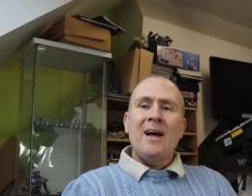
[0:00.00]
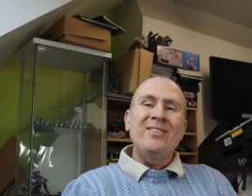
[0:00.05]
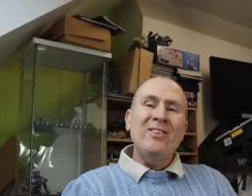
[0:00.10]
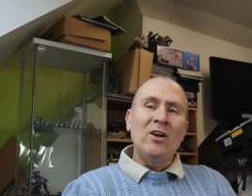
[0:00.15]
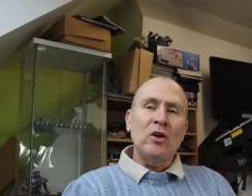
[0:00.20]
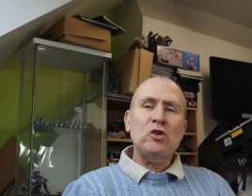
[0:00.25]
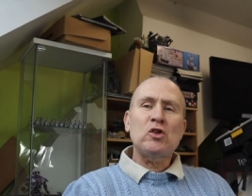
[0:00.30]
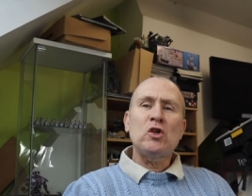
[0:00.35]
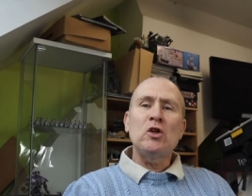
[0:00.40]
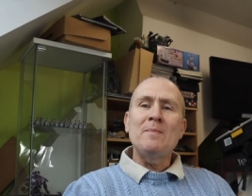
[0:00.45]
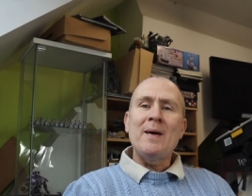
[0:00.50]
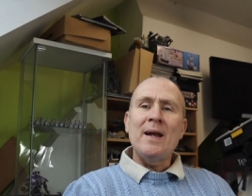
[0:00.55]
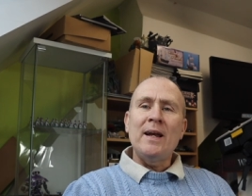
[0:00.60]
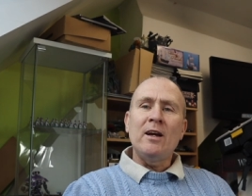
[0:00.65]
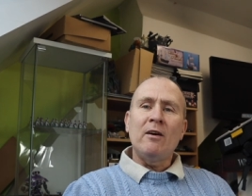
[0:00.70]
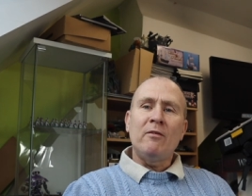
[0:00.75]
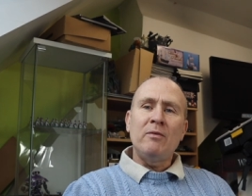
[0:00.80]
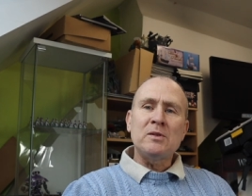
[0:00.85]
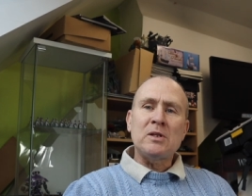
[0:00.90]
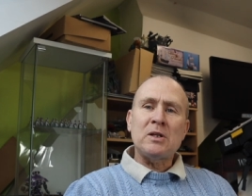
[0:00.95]
Not too
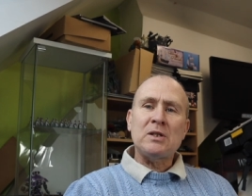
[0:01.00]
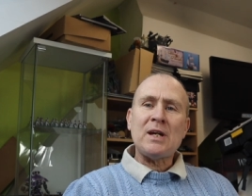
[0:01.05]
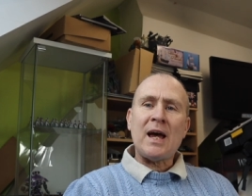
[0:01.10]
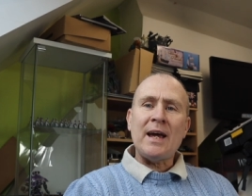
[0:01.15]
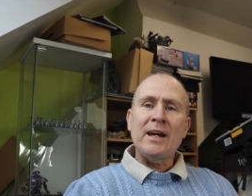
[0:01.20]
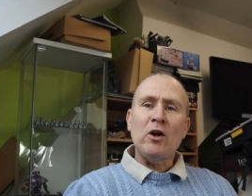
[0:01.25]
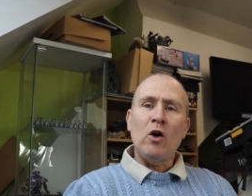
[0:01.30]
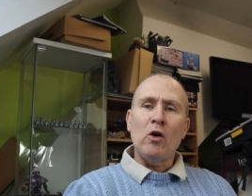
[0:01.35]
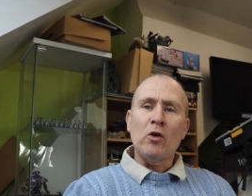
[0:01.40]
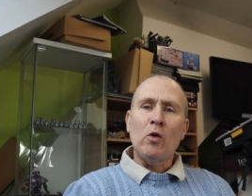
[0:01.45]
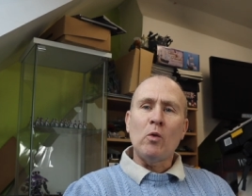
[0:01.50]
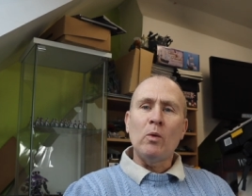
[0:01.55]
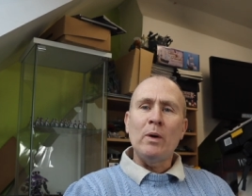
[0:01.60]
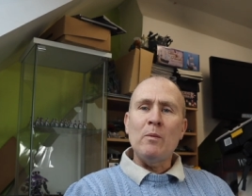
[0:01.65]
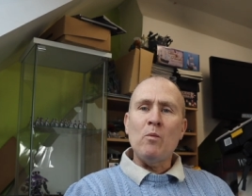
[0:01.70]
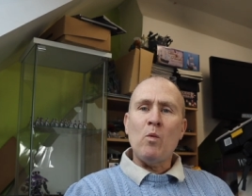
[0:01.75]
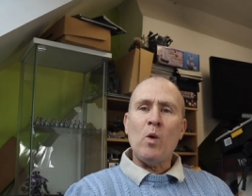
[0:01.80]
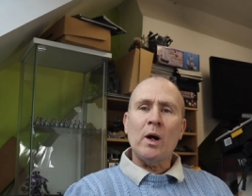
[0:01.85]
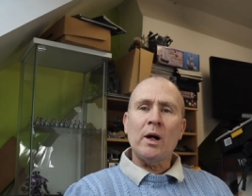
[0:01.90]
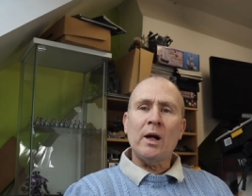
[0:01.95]
many of them to take on all
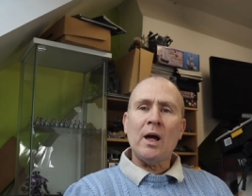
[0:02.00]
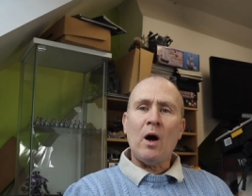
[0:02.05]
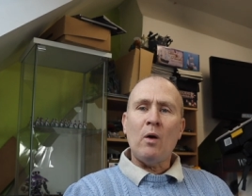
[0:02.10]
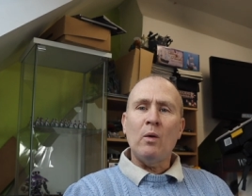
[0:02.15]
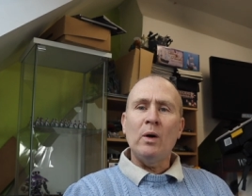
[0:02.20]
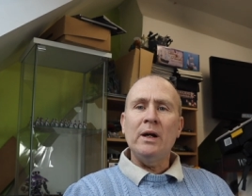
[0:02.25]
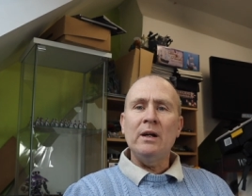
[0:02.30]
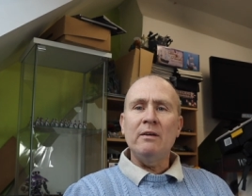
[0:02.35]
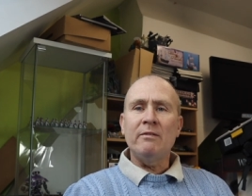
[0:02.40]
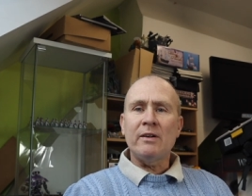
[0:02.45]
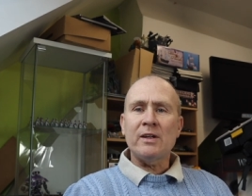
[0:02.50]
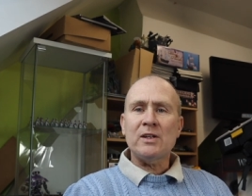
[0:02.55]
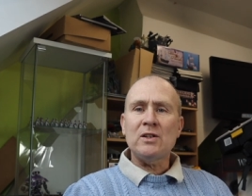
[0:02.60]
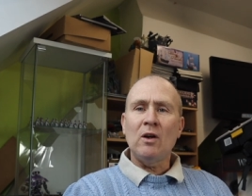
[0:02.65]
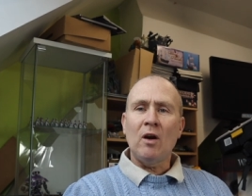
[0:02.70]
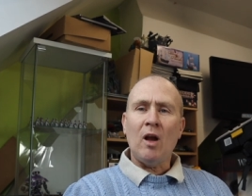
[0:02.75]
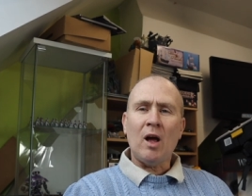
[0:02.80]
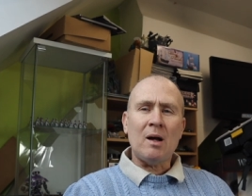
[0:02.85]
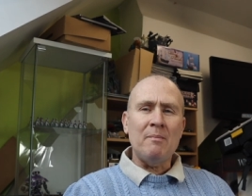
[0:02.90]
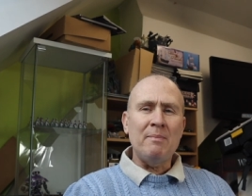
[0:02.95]
in one go either. It's
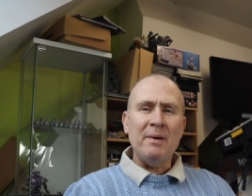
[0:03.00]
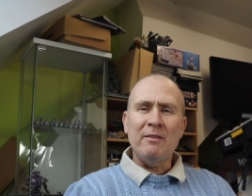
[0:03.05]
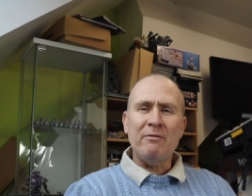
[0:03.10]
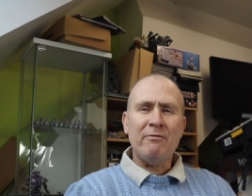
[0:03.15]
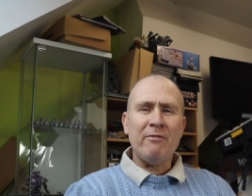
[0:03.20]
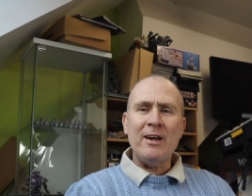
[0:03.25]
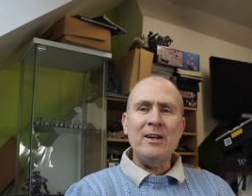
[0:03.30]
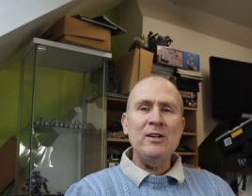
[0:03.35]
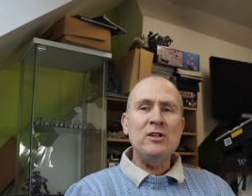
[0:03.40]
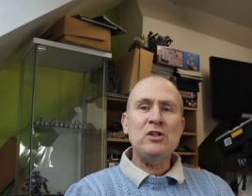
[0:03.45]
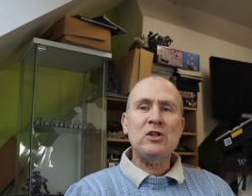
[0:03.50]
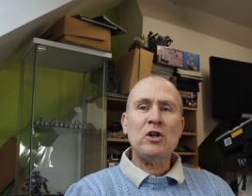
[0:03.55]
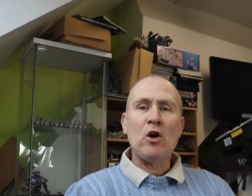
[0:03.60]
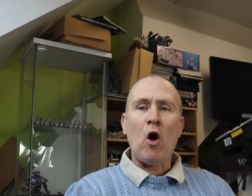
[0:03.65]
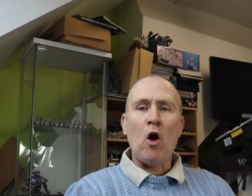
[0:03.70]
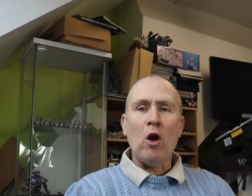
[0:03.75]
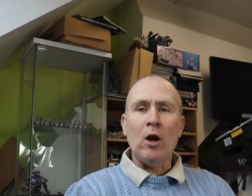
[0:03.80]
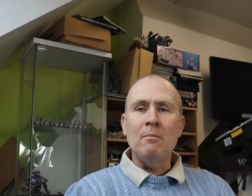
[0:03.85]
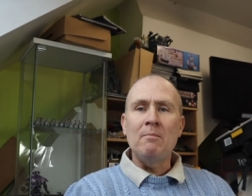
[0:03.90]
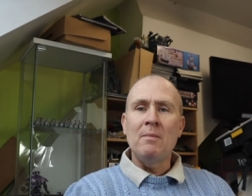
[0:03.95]
not like a big French
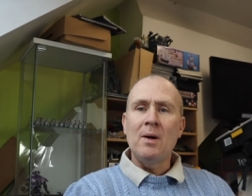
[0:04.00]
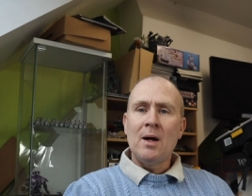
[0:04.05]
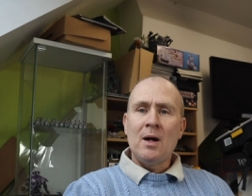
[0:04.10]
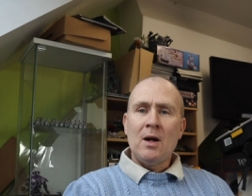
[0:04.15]
column